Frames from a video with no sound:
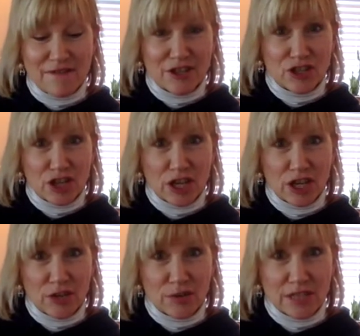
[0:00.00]
fish
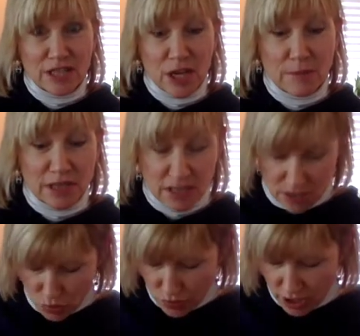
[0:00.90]
tacos. It's gonna be
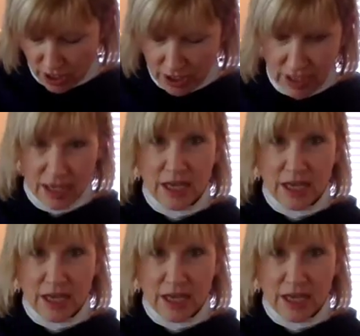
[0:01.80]
so good.